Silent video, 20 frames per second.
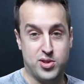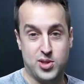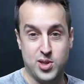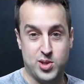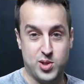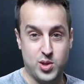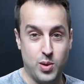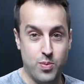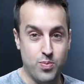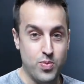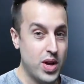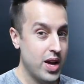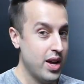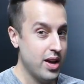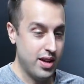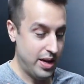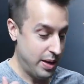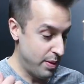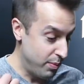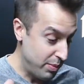system
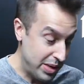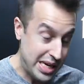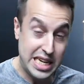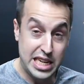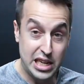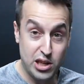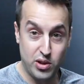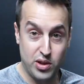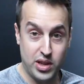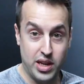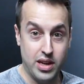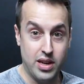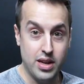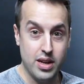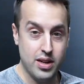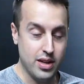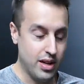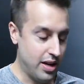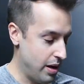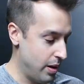immediately.
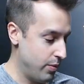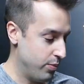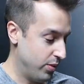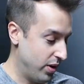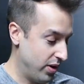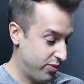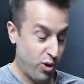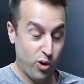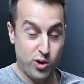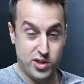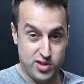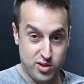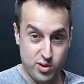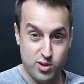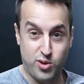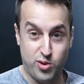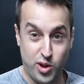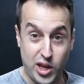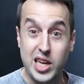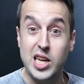Of course,
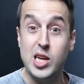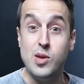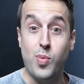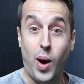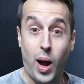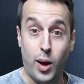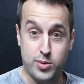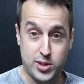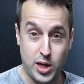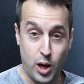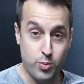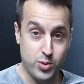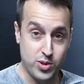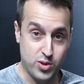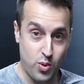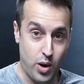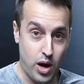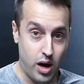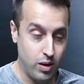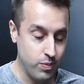those thick heat pipes help
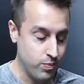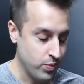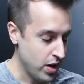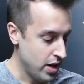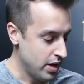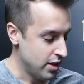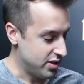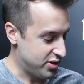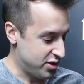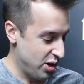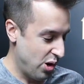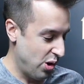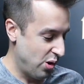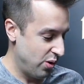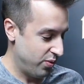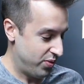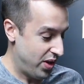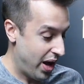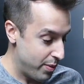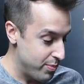as well.
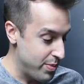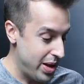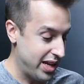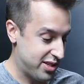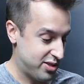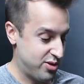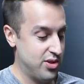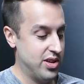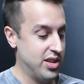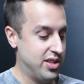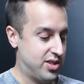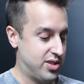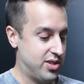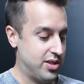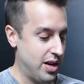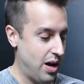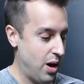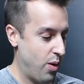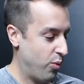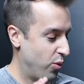So that makes
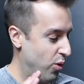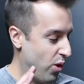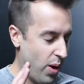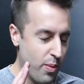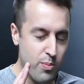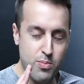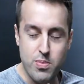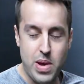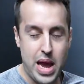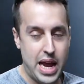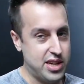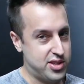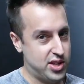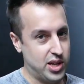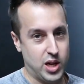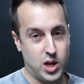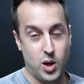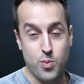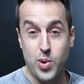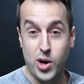this
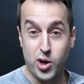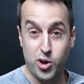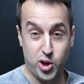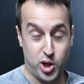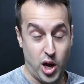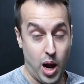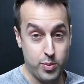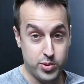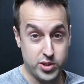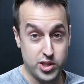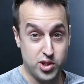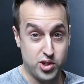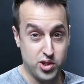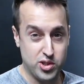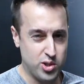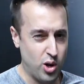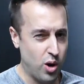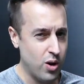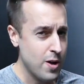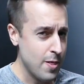amazing compared to the competition.
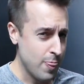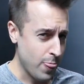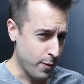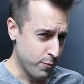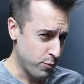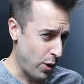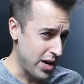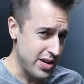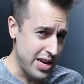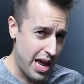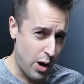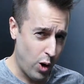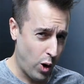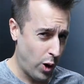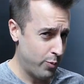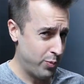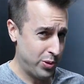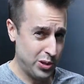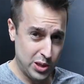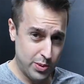So right now
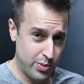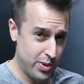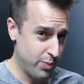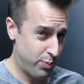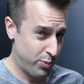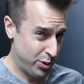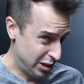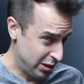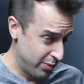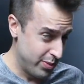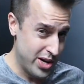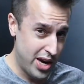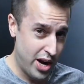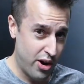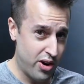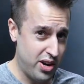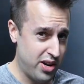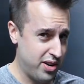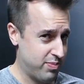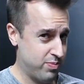our
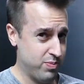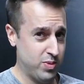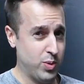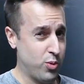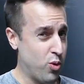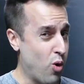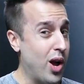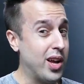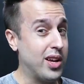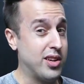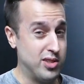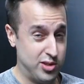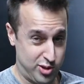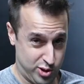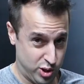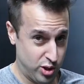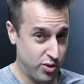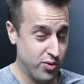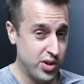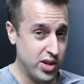preliminary, quite
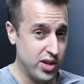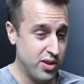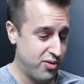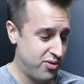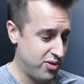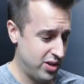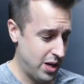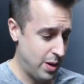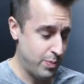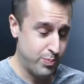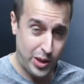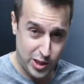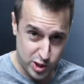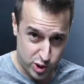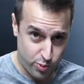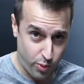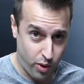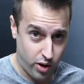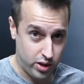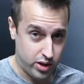conservative
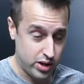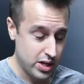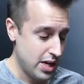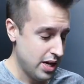benchmark